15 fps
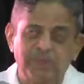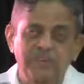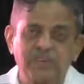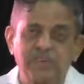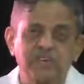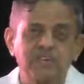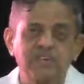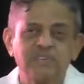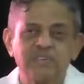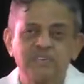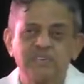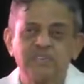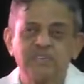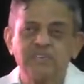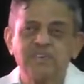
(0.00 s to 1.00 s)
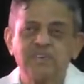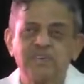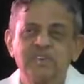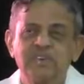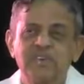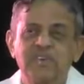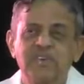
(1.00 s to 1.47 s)
person,
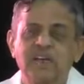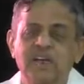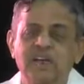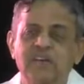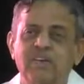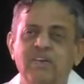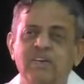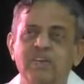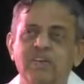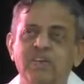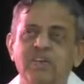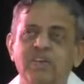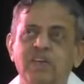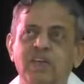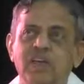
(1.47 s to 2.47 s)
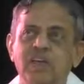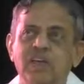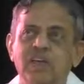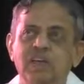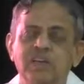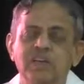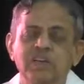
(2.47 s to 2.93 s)
that he
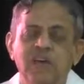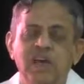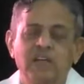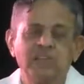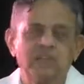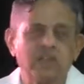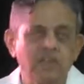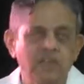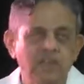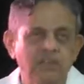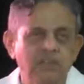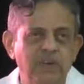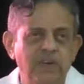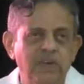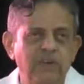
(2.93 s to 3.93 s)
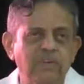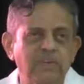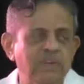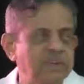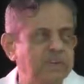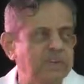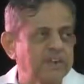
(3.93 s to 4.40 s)
is having all the wealth
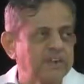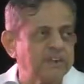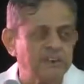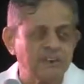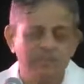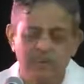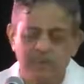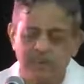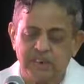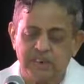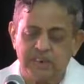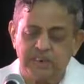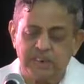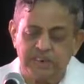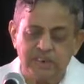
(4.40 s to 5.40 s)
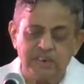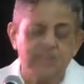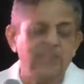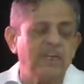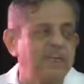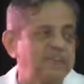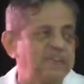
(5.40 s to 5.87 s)
and education, everything, and then he
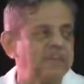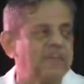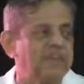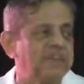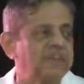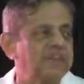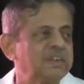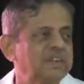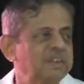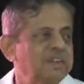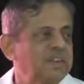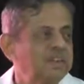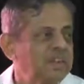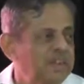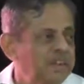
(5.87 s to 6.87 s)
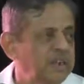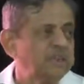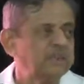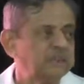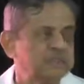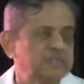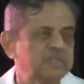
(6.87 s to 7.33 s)
shares wealth. He
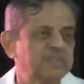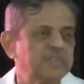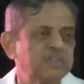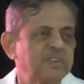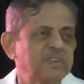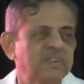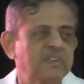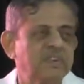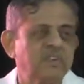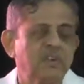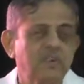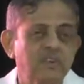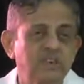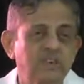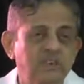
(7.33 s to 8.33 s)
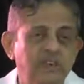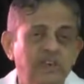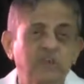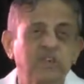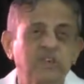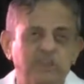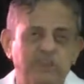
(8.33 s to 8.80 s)
gives. He is a
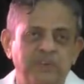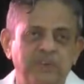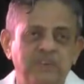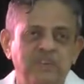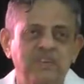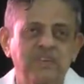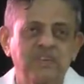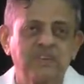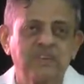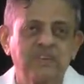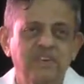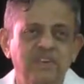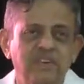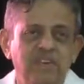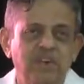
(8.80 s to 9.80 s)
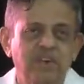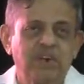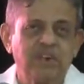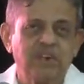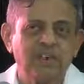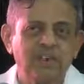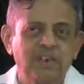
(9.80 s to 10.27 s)
philanthropist.
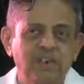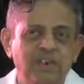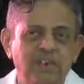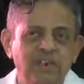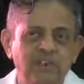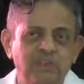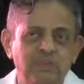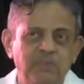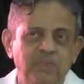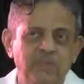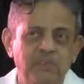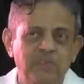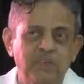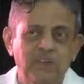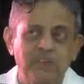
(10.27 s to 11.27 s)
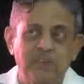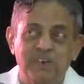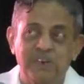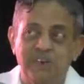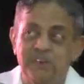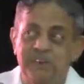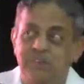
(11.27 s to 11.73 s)
But in philanthropy also he
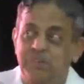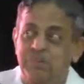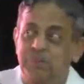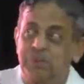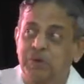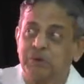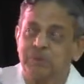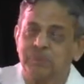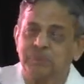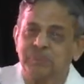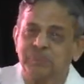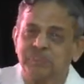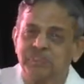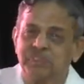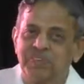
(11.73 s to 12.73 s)
wants his name to come out.